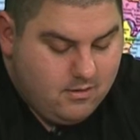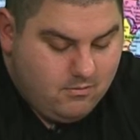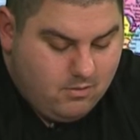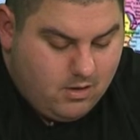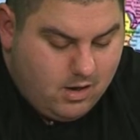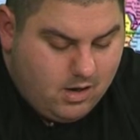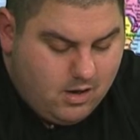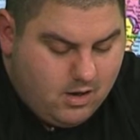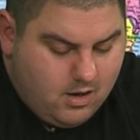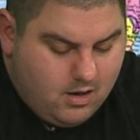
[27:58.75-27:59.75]
We're
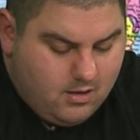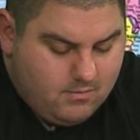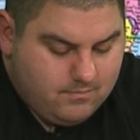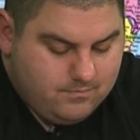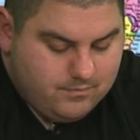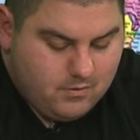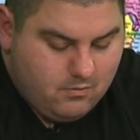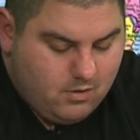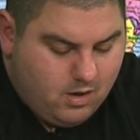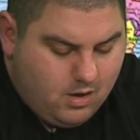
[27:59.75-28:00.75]
all
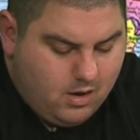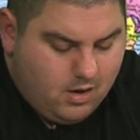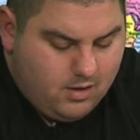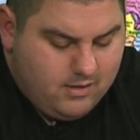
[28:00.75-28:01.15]
we're all